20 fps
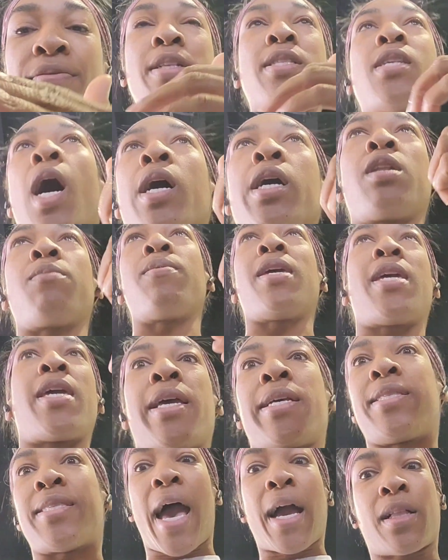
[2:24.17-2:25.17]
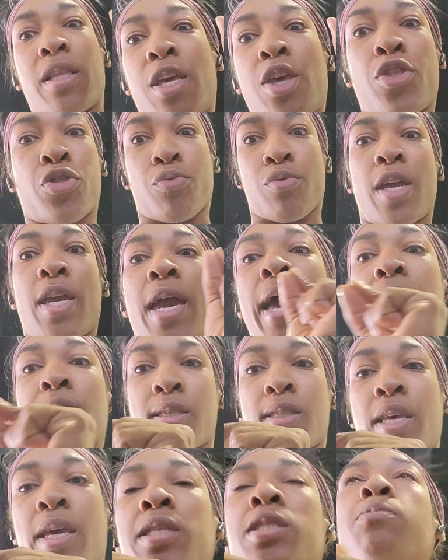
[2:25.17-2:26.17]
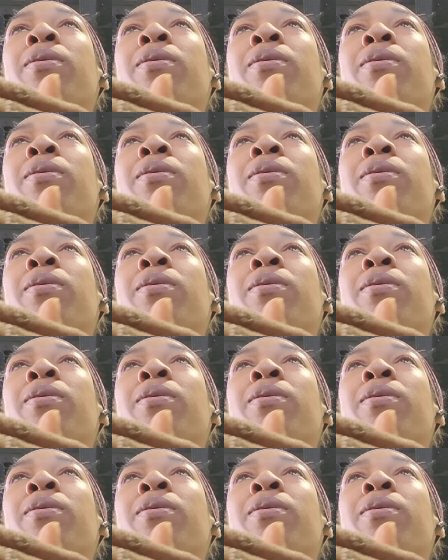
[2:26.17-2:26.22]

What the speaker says: It's not going to be exactly 3 and 6